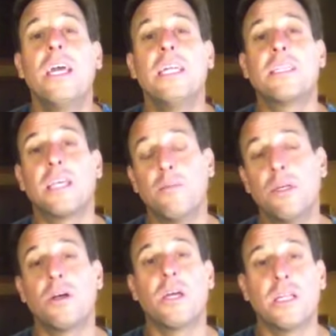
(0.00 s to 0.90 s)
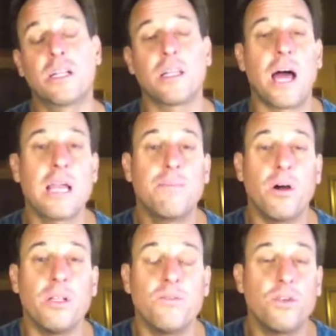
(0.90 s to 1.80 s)
Hit, give me your, hit the like
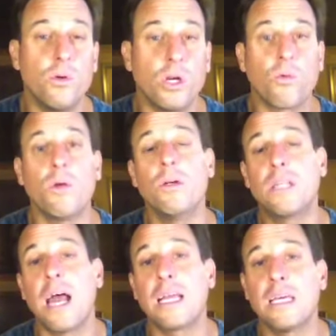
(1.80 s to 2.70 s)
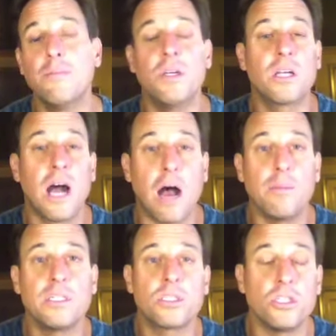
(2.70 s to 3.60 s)
button if you agree with that. Give me your
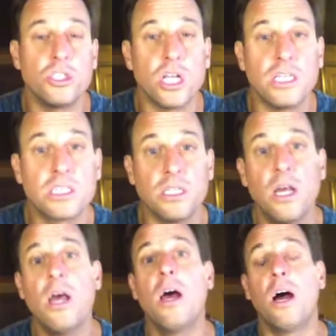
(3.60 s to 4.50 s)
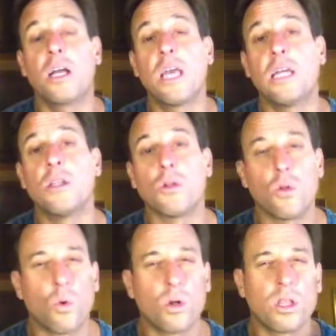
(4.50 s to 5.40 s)
comments on Jason. Again, the
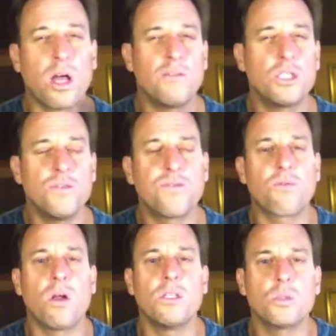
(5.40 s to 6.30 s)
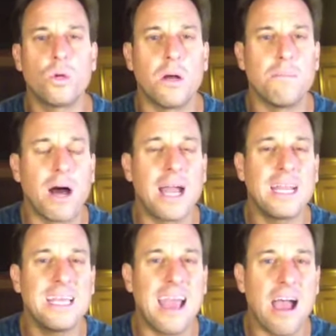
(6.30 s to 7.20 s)
Lord loves you, friends, with a
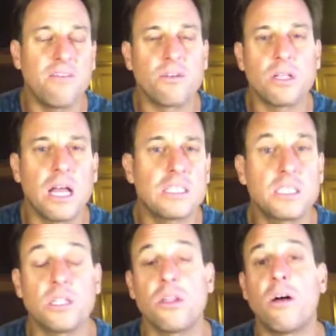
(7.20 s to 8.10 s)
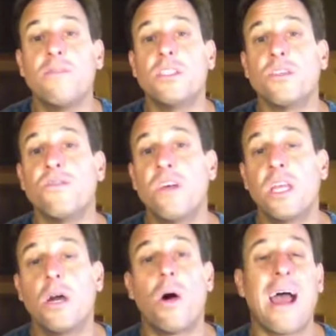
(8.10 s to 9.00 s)
mighty, everlasting love. There's a
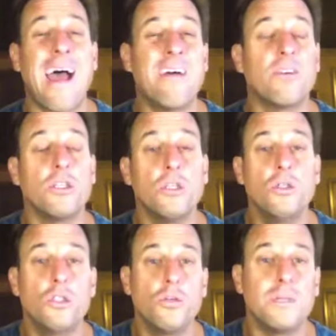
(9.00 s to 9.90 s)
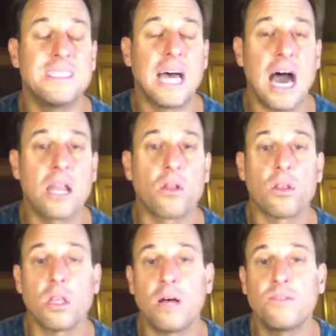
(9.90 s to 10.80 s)
video I have on YouTube
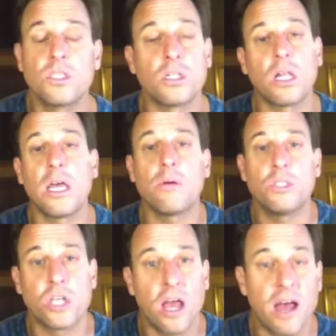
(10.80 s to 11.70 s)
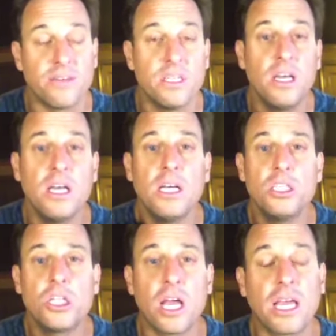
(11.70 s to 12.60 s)
entitled "Loves the Language of Heaven."
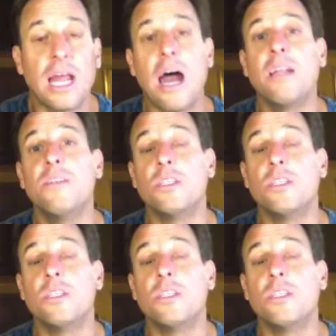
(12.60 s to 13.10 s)
Check it out.